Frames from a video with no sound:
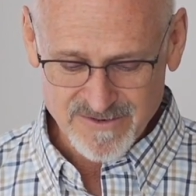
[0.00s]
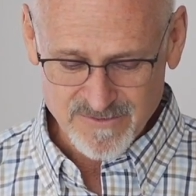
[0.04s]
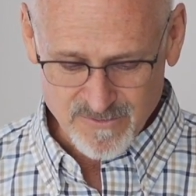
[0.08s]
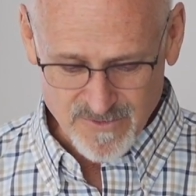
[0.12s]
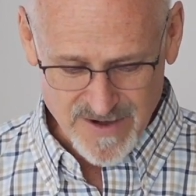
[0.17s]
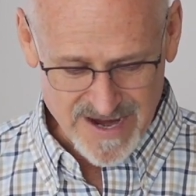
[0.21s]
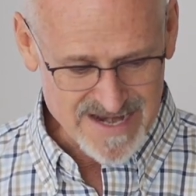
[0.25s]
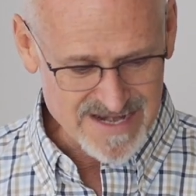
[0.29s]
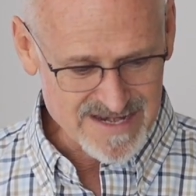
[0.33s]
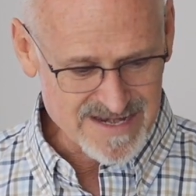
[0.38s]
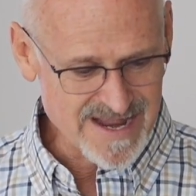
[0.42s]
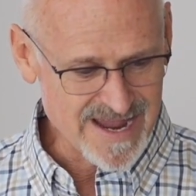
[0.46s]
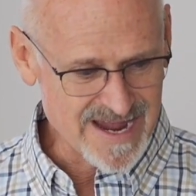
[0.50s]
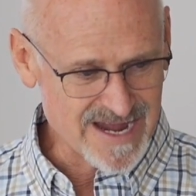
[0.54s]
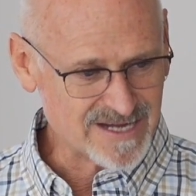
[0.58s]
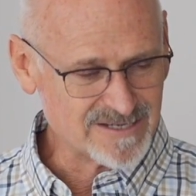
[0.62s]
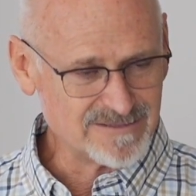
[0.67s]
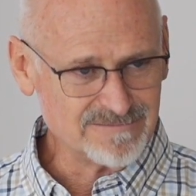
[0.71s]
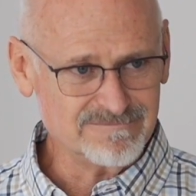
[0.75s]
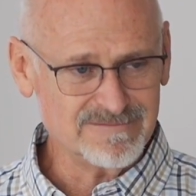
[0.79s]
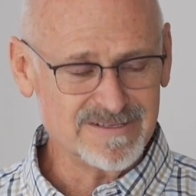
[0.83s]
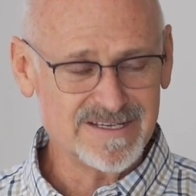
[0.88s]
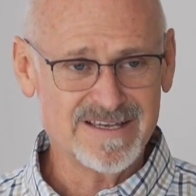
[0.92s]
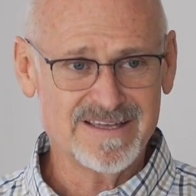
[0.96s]
Right
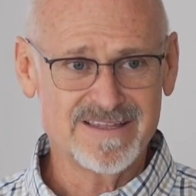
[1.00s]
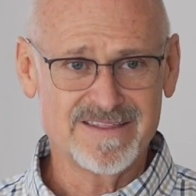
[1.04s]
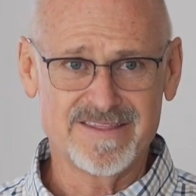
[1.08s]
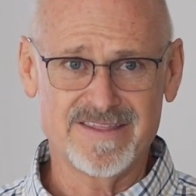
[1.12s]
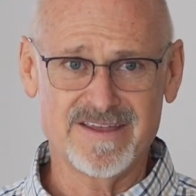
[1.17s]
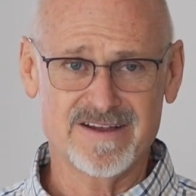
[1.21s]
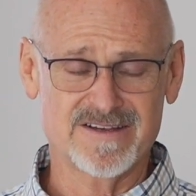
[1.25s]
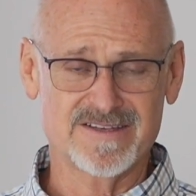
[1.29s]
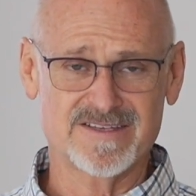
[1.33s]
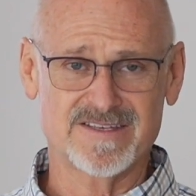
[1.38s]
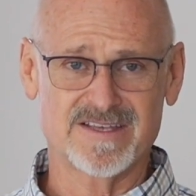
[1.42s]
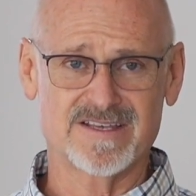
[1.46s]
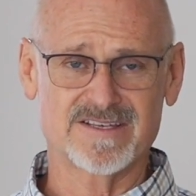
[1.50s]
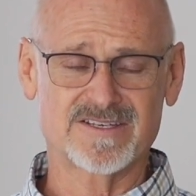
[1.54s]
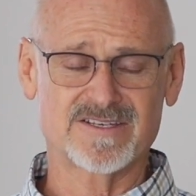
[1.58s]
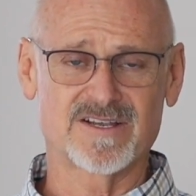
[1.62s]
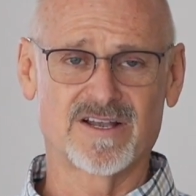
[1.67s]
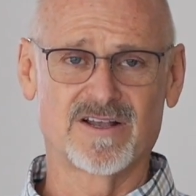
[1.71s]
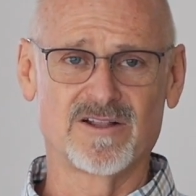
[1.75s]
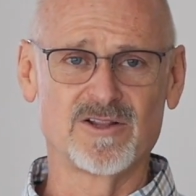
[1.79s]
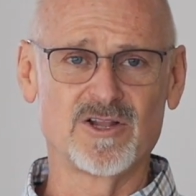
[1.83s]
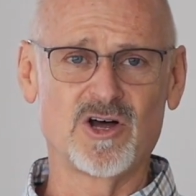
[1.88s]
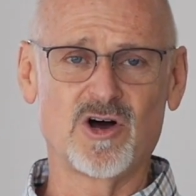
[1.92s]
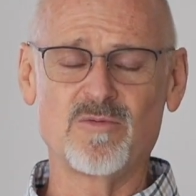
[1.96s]
now, there is this
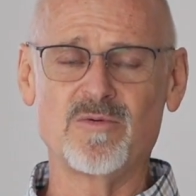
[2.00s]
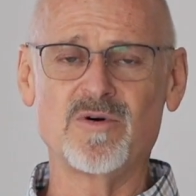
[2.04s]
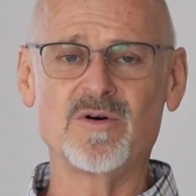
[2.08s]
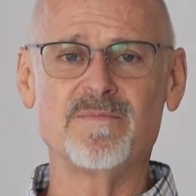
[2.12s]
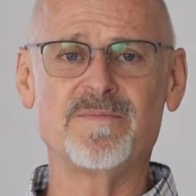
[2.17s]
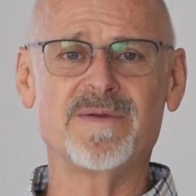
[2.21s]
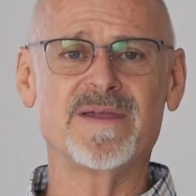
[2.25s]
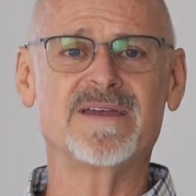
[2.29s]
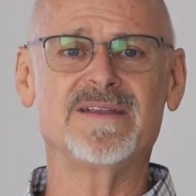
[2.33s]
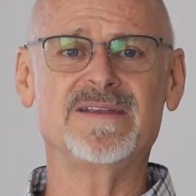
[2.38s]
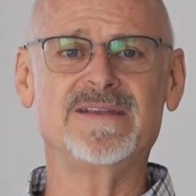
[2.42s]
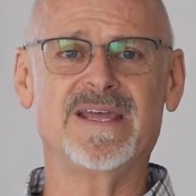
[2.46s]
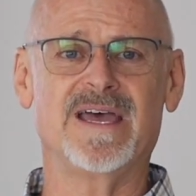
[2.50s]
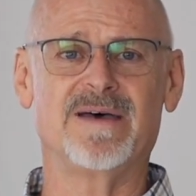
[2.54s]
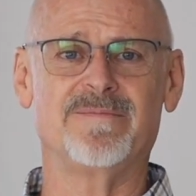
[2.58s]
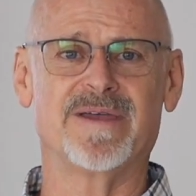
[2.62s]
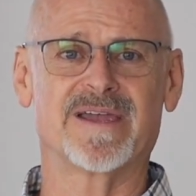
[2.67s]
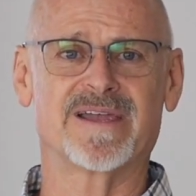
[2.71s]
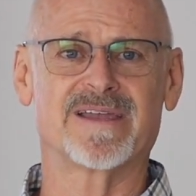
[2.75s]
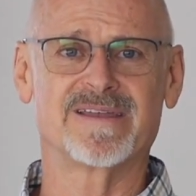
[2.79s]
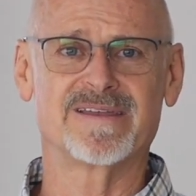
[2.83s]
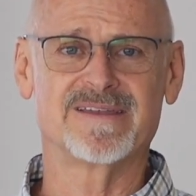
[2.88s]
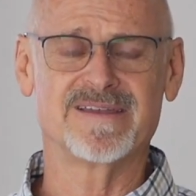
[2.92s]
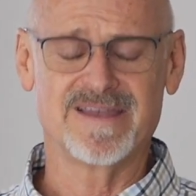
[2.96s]
global
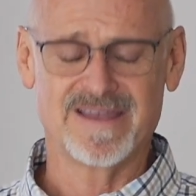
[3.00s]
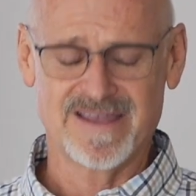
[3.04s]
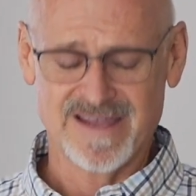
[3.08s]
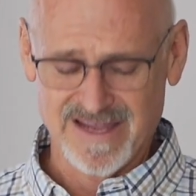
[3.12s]
pandemic.